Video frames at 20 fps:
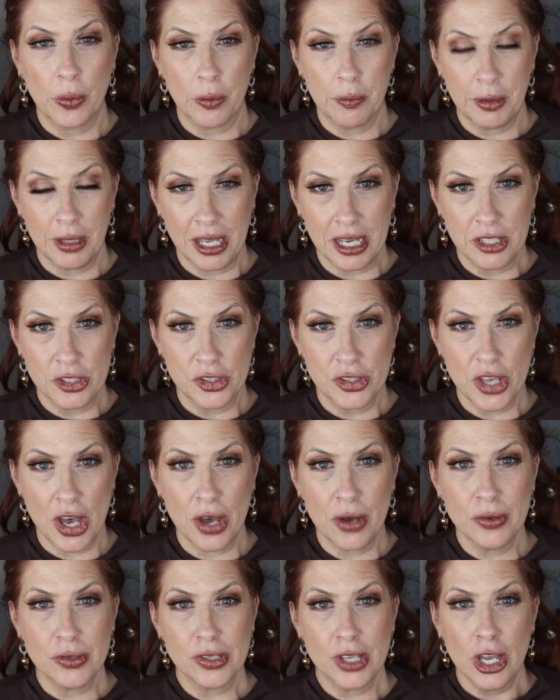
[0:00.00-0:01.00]
replaced
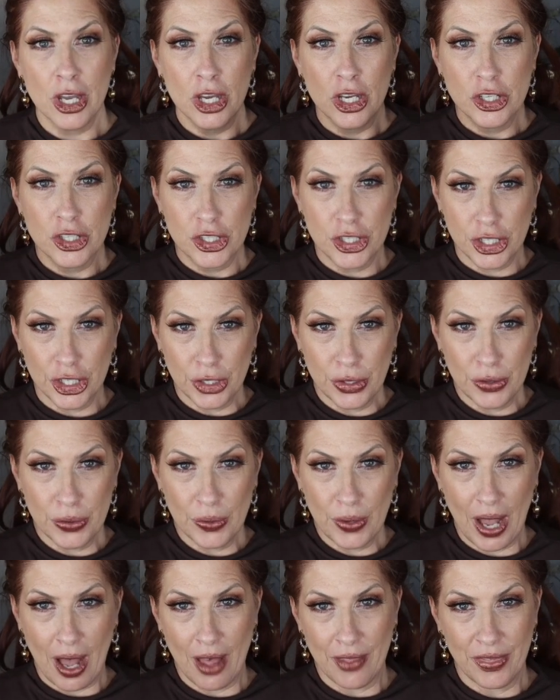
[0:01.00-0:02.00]
those.
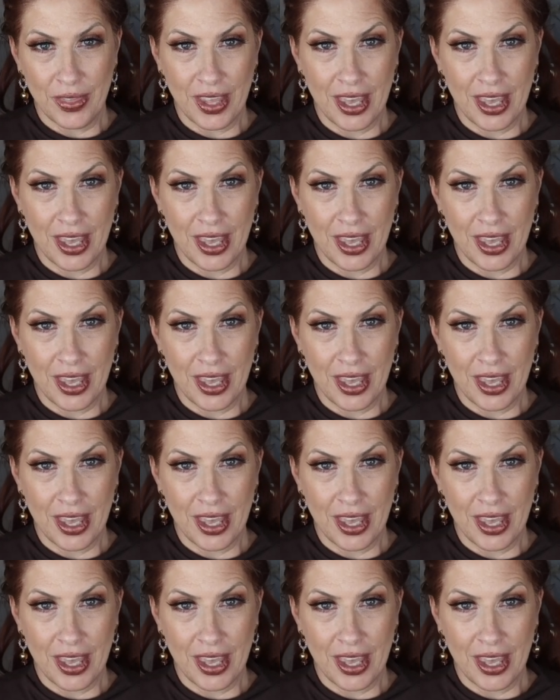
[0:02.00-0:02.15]
Two at